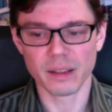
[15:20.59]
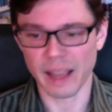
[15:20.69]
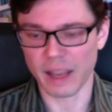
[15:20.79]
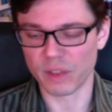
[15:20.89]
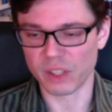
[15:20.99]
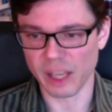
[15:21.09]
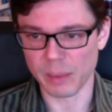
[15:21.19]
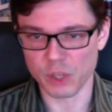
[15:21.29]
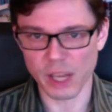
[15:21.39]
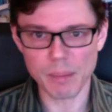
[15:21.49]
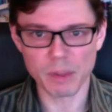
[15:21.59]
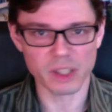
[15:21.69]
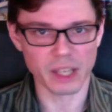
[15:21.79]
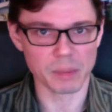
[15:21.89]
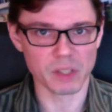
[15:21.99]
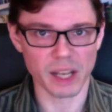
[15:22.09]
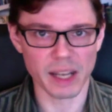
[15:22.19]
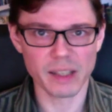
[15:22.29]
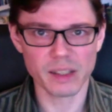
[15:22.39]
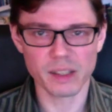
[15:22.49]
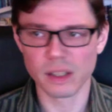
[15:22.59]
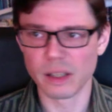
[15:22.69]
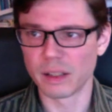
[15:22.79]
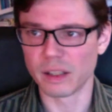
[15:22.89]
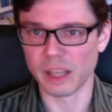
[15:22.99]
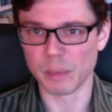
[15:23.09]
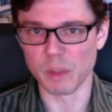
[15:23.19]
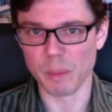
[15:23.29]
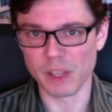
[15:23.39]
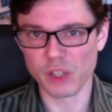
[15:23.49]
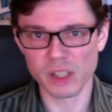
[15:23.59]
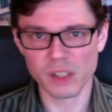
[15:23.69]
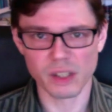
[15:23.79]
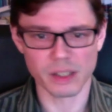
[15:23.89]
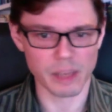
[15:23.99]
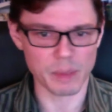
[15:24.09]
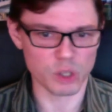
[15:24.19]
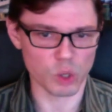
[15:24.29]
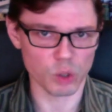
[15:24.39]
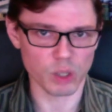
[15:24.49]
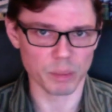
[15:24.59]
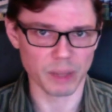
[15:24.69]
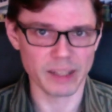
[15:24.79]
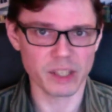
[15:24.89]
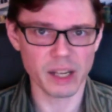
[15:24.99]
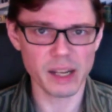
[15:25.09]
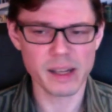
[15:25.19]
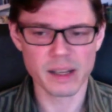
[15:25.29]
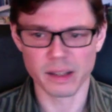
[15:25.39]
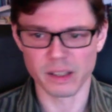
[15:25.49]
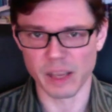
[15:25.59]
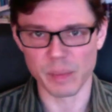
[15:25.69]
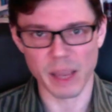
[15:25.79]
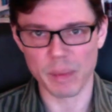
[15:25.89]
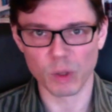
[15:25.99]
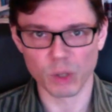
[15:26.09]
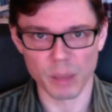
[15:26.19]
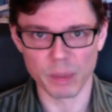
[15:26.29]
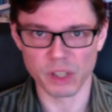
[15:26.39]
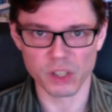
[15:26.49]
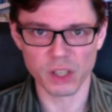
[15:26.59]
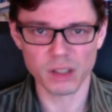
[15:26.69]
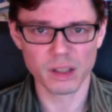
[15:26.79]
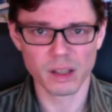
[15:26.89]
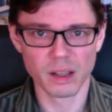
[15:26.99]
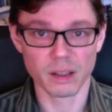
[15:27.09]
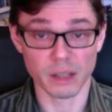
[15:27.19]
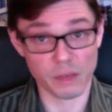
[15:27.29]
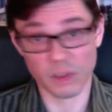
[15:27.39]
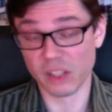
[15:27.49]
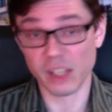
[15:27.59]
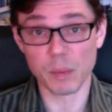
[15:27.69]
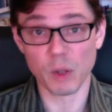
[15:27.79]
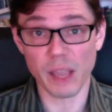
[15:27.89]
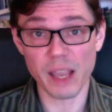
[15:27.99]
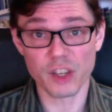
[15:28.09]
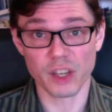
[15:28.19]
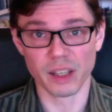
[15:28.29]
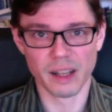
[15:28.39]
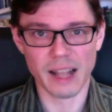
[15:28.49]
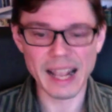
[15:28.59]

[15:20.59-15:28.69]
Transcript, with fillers: They have the same shape, the same size, the same dimensions, the same internal complexity, the same chemical composition, even the same location.